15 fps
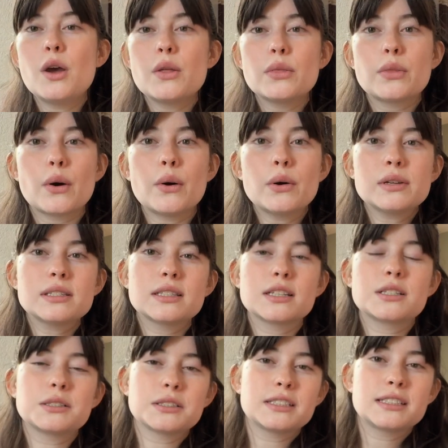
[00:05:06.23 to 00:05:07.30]
Those
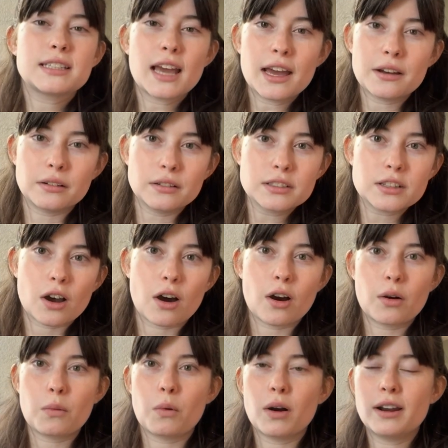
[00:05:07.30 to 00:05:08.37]
little scales are
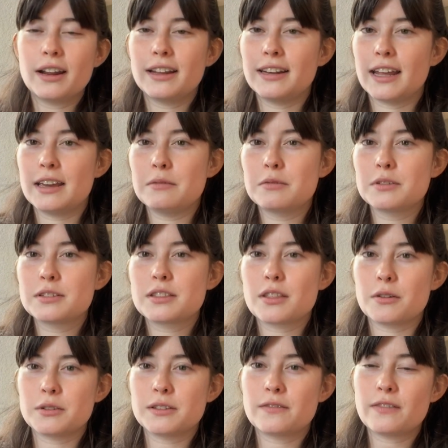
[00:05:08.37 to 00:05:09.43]
what enables
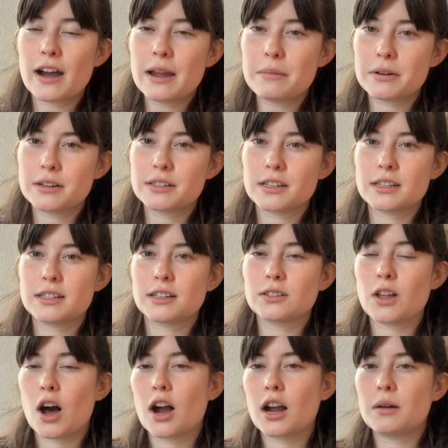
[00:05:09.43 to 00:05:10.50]
those fibers to
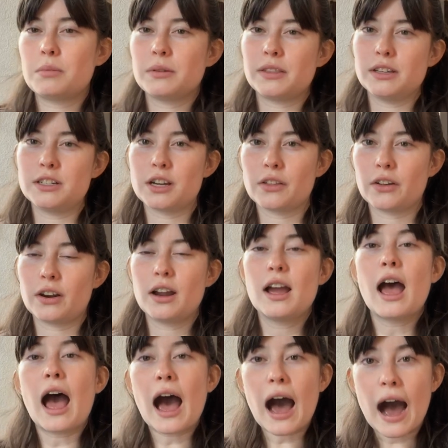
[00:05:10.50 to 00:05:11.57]
lock up with each other.
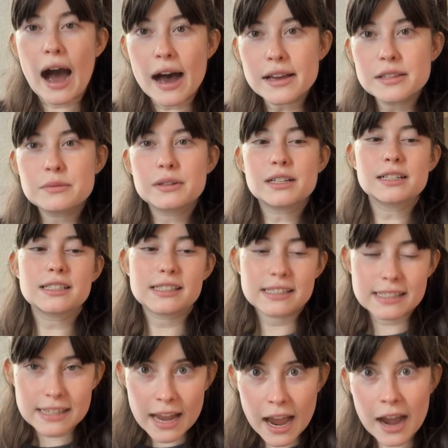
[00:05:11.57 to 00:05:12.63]
As we're
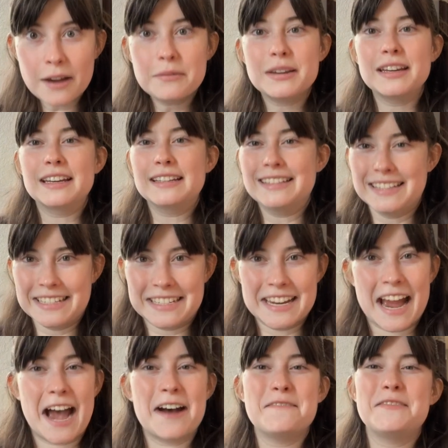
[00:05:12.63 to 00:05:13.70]
stabbing and
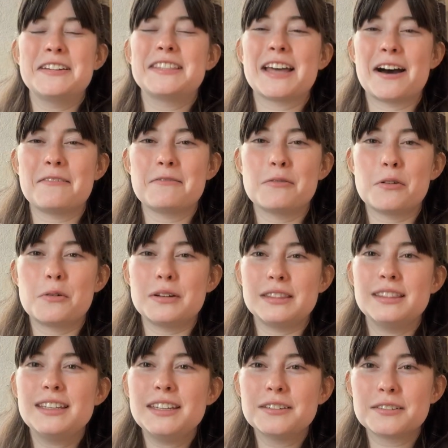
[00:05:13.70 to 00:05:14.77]
stabbing that wool with
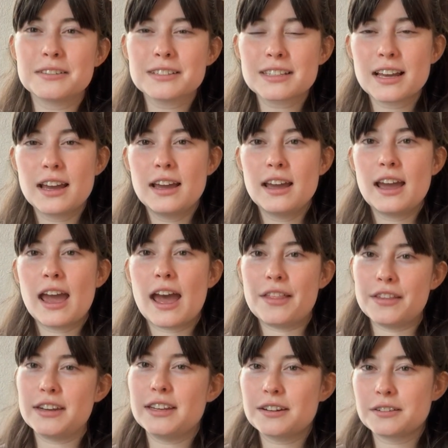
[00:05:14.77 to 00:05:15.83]
needles, and the
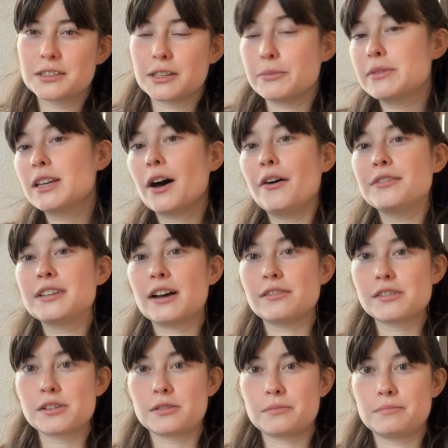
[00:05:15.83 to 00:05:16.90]
needles themselves have
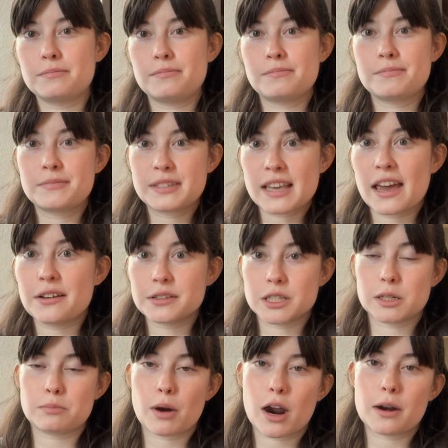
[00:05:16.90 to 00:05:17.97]
little scales or
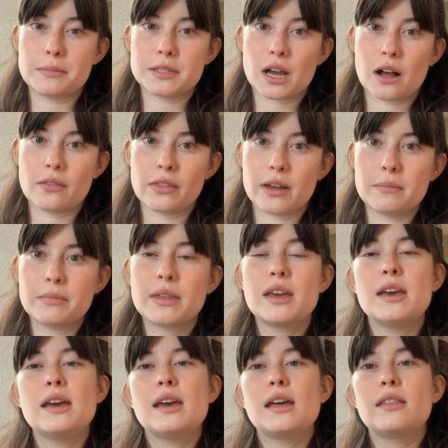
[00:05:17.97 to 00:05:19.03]
barbs on them,
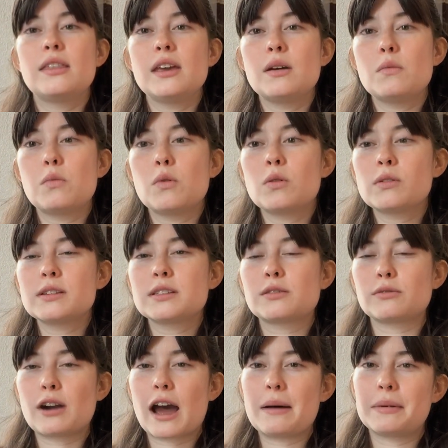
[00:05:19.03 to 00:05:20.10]
the wool is
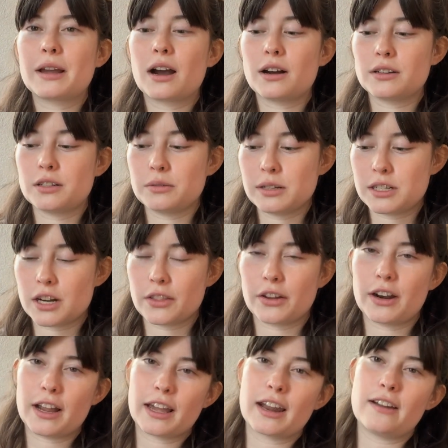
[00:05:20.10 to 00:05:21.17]
grabbing onto each other
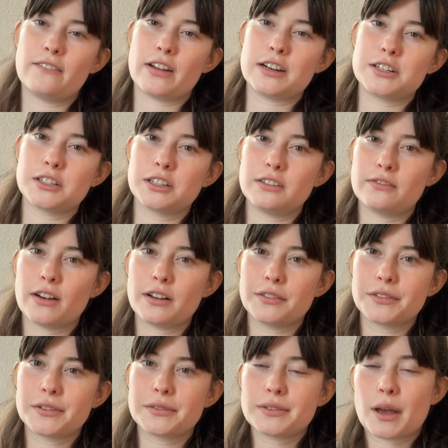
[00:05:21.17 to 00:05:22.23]
and can eventually felt.
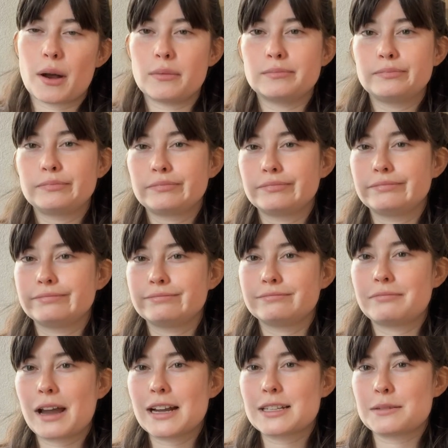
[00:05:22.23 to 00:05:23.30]
So,
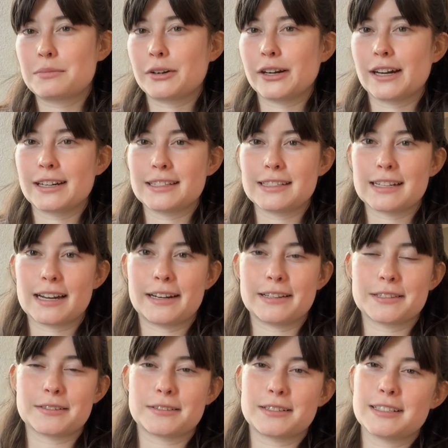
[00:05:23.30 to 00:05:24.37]
back to Brianna's
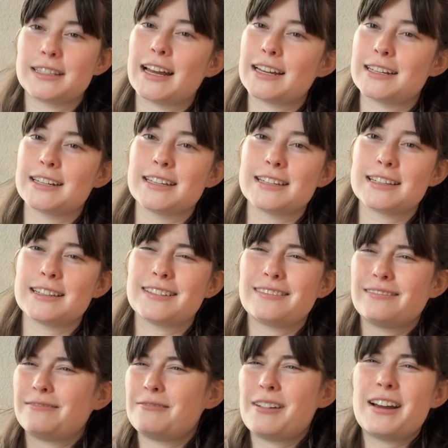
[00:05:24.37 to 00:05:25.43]
dinosaur, that's just
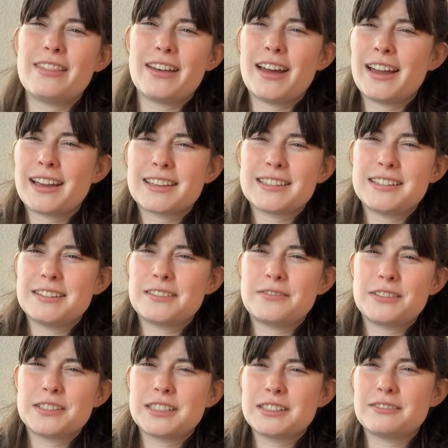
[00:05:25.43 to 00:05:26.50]
why the heck is needle
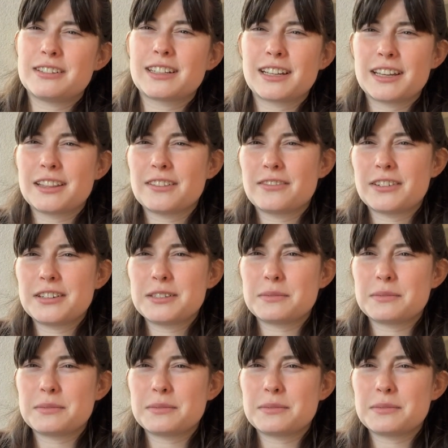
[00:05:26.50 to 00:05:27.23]
felting working in the first